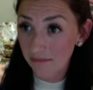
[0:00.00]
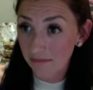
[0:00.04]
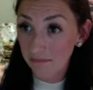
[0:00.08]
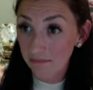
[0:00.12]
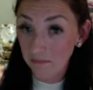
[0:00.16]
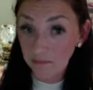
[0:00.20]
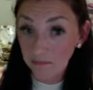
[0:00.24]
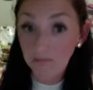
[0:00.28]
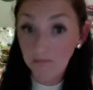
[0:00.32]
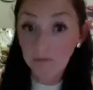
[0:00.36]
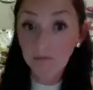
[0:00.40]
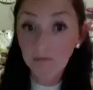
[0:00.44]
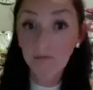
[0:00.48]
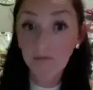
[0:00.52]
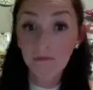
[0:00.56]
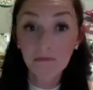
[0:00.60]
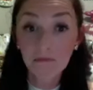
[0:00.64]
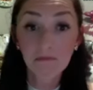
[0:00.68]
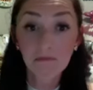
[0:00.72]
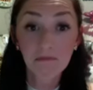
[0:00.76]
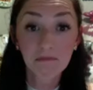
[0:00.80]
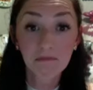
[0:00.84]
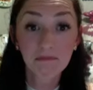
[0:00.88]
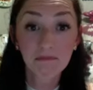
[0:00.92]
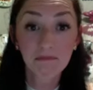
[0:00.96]

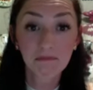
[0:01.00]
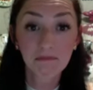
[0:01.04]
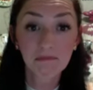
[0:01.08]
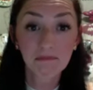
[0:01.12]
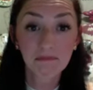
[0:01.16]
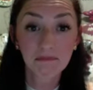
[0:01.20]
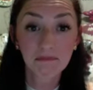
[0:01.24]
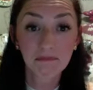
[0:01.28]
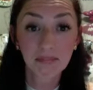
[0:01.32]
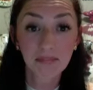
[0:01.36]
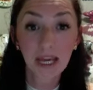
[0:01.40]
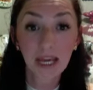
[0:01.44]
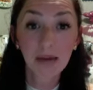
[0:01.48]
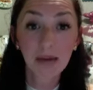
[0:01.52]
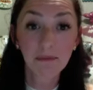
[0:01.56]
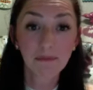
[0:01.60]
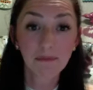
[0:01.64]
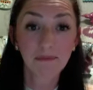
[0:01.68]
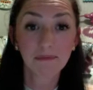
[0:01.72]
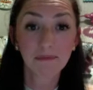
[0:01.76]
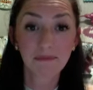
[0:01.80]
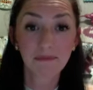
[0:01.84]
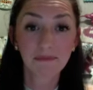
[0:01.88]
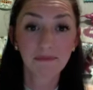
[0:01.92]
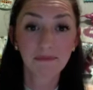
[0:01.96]
Yeah,
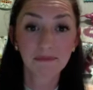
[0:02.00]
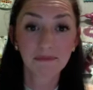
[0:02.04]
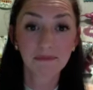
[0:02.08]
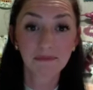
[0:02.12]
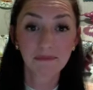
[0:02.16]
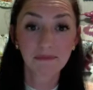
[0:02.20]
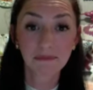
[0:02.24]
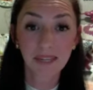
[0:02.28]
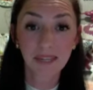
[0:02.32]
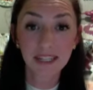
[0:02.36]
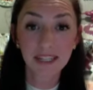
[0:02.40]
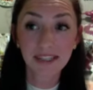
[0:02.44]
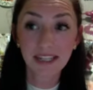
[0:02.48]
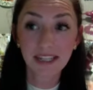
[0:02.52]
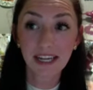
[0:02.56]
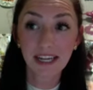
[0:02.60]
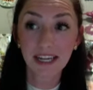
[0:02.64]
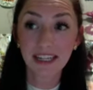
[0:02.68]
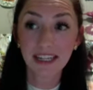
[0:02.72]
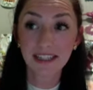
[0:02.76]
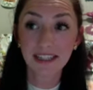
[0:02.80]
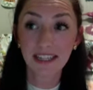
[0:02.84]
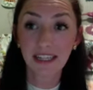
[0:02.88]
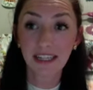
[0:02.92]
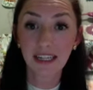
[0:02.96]
it's that
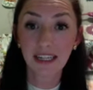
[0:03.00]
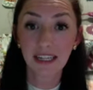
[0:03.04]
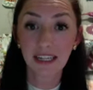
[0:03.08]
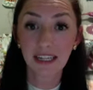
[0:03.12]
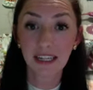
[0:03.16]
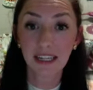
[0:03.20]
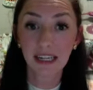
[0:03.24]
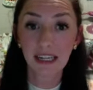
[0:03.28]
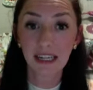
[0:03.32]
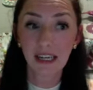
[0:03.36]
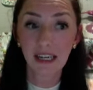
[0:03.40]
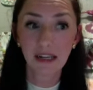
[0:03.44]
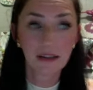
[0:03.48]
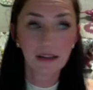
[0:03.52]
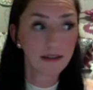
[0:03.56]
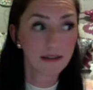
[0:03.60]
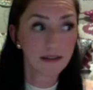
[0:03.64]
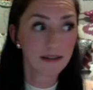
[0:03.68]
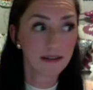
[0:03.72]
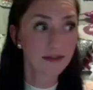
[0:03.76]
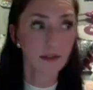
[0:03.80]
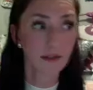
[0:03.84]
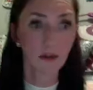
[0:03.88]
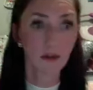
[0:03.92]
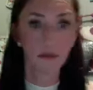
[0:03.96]
easy.
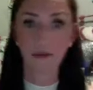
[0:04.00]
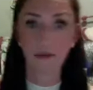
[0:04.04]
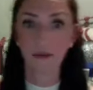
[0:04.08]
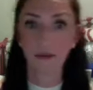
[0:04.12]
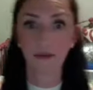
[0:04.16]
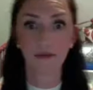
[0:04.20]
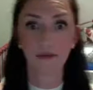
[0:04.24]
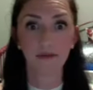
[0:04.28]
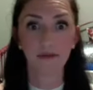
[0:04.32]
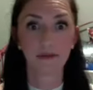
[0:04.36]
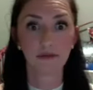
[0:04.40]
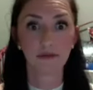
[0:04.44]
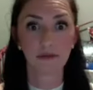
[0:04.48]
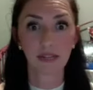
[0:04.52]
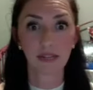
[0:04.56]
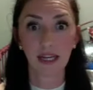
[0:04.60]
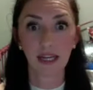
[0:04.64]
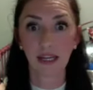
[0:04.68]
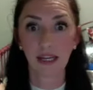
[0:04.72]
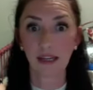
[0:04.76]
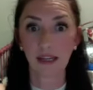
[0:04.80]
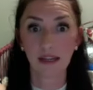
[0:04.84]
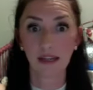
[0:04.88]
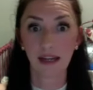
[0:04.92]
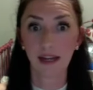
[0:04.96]
Sold.
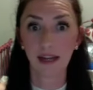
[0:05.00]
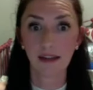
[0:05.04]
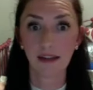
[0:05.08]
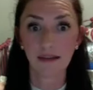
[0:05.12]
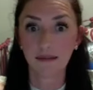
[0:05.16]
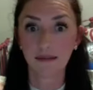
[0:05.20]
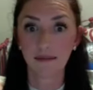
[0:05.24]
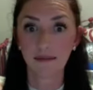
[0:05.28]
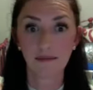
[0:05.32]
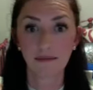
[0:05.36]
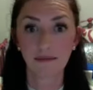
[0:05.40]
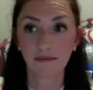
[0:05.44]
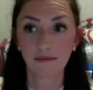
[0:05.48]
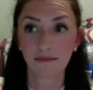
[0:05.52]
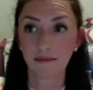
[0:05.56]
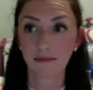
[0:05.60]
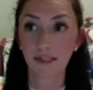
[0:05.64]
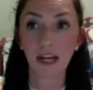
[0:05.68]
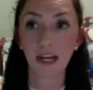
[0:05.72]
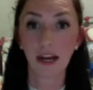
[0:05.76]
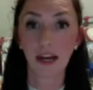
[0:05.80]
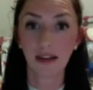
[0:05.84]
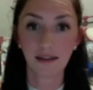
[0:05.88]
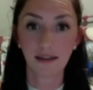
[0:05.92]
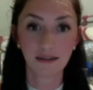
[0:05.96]
Like,
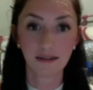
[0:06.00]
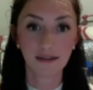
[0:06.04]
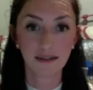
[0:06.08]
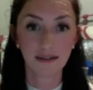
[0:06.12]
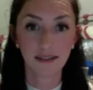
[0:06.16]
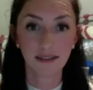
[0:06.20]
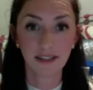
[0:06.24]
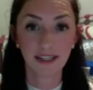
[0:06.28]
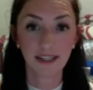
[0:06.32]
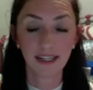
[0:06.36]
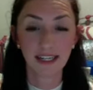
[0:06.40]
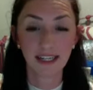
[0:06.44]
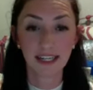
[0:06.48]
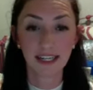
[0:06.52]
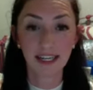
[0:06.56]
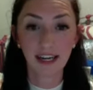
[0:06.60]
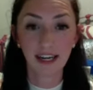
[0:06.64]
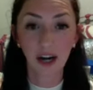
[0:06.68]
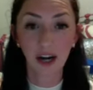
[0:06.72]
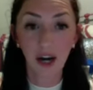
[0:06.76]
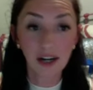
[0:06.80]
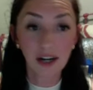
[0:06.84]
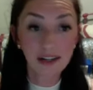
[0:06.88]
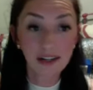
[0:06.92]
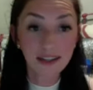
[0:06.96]
done.
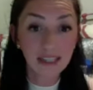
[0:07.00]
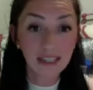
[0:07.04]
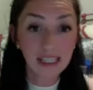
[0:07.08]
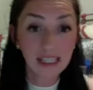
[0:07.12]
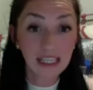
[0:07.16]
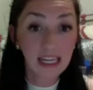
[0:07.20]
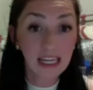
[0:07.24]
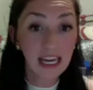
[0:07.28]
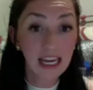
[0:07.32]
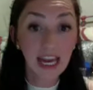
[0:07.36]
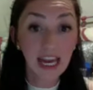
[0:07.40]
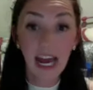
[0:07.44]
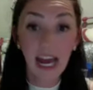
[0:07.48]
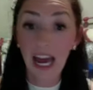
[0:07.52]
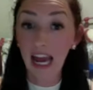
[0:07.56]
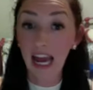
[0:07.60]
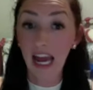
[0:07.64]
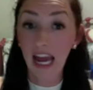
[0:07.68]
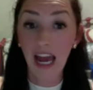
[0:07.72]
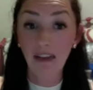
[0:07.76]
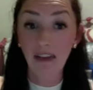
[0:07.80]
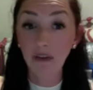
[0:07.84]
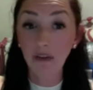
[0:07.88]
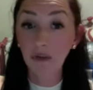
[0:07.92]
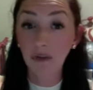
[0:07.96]
Honestly, I
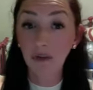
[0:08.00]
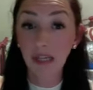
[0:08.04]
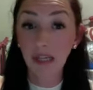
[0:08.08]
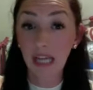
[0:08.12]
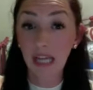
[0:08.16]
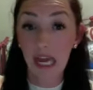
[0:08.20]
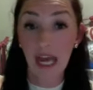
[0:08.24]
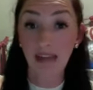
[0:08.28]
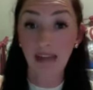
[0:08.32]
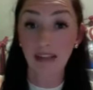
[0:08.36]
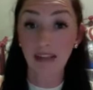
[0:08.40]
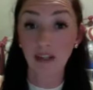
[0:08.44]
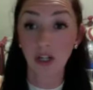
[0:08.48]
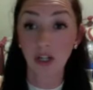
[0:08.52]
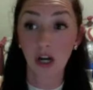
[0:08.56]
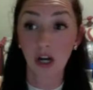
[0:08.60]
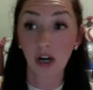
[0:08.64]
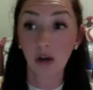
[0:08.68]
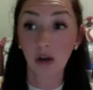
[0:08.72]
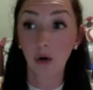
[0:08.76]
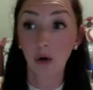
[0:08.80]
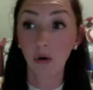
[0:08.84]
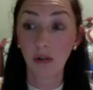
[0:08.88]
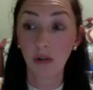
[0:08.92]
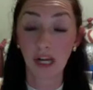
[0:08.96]
haven't really had to talk
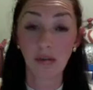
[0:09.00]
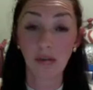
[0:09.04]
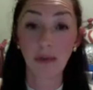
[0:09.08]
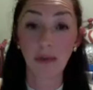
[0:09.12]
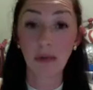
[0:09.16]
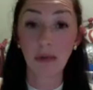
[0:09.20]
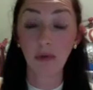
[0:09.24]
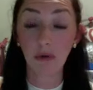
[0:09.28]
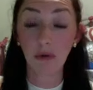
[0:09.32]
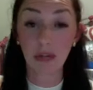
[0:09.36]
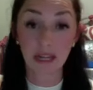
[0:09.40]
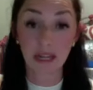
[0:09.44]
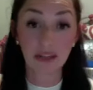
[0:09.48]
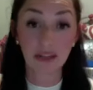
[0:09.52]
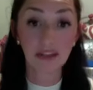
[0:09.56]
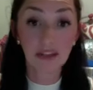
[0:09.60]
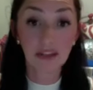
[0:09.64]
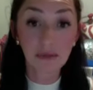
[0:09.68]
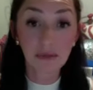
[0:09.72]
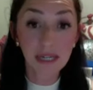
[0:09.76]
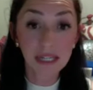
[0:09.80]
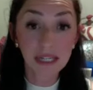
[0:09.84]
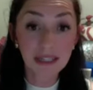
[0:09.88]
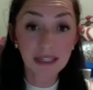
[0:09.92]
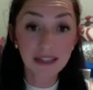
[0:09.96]
a whole lot of people
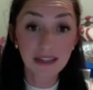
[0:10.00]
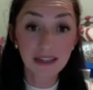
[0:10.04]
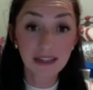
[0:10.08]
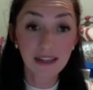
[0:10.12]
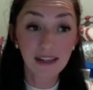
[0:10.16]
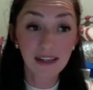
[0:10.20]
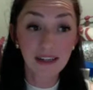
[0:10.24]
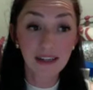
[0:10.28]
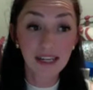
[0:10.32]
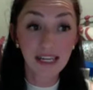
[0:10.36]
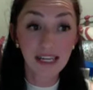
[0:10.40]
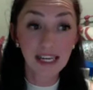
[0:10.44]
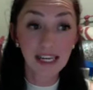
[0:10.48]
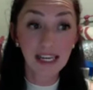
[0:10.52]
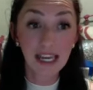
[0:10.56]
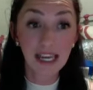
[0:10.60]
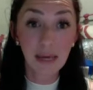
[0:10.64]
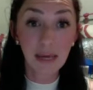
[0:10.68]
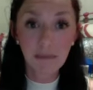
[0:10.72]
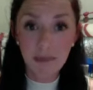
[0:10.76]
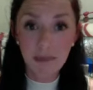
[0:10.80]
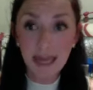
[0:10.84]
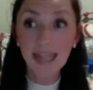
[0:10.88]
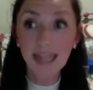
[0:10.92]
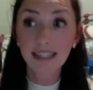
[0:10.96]
into it.
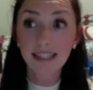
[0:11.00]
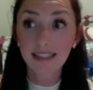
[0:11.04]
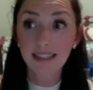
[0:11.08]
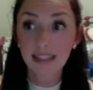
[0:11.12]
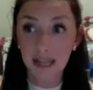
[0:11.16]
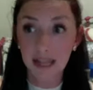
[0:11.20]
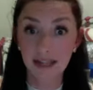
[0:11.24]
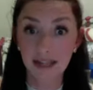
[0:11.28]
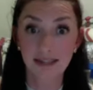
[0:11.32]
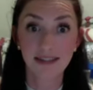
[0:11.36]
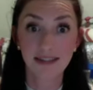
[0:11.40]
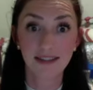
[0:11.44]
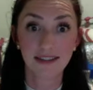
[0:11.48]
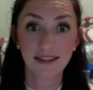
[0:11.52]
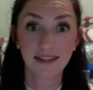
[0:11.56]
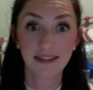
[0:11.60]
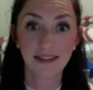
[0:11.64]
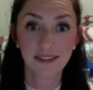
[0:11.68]
It makes sense.